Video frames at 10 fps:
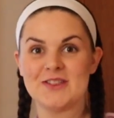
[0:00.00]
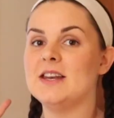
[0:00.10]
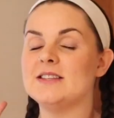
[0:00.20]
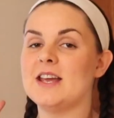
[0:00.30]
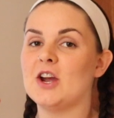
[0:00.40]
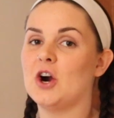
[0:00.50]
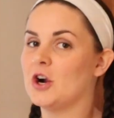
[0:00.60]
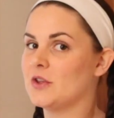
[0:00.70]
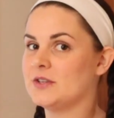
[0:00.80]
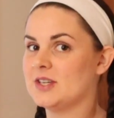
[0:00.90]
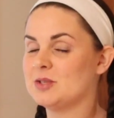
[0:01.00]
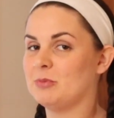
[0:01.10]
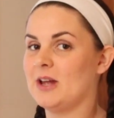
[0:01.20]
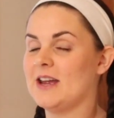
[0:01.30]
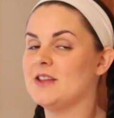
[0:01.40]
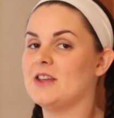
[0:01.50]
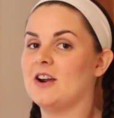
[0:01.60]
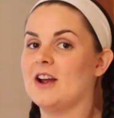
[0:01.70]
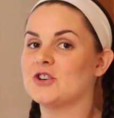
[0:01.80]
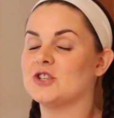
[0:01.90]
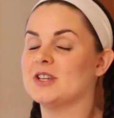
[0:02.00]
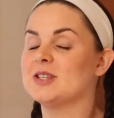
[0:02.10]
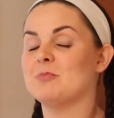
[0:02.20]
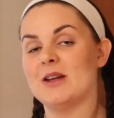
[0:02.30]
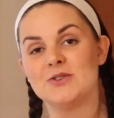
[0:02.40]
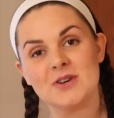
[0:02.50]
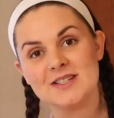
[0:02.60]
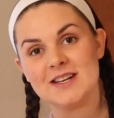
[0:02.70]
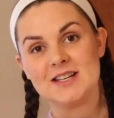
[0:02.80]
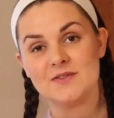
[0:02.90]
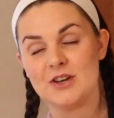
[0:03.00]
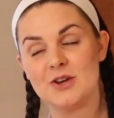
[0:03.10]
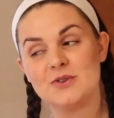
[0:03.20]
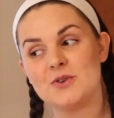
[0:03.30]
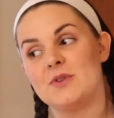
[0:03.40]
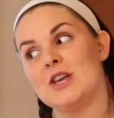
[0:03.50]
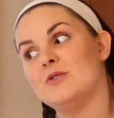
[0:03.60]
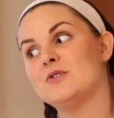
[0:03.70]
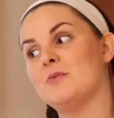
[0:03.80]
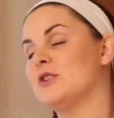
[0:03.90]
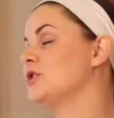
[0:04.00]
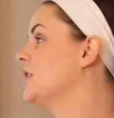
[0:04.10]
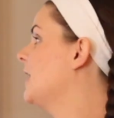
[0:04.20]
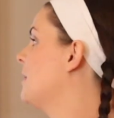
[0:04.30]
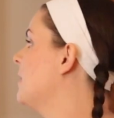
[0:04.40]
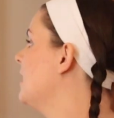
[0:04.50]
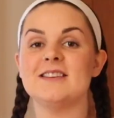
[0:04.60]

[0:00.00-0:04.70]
It is a hearth display and they're actually sponsoring today's video, so thank you so much to them.